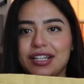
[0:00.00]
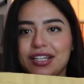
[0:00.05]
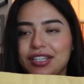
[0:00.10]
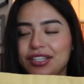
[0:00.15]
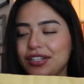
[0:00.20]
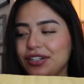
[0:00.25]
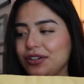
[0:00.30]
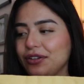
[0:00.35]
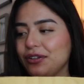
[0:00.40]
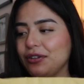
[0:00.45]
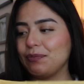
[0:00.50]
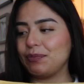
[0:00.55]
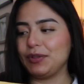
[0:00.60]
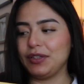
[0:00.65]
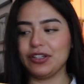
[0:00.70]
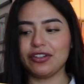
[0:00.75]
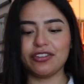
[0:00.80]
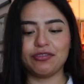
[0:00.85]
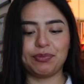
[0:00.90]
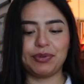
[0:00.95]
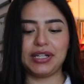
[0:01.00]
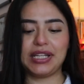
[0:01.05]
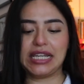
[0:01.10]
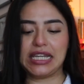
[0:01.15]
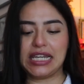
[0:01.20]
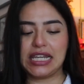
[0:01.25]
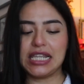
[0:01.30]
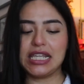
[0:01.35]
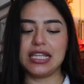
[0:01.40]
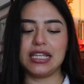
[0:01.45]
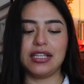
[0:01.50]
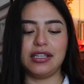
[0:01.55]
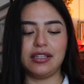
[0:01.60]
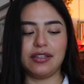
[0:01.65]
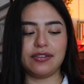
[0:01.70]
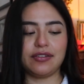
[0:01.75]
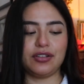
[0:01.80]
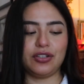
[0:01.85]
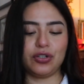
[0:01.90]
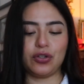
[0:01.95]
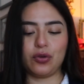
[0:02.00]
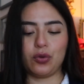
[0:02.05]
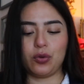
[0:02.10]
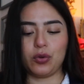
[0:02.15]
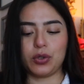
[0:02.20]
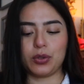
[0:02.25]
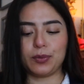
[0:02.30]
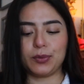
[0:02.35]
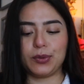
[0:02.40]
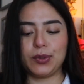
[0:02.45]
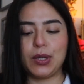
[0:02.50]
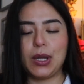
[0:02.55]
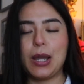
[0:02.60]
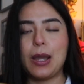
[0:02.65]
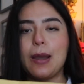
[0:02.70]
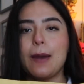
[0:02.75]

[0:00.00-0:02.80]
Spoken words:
you know, it looks pretty neat. It doesn't look horrible.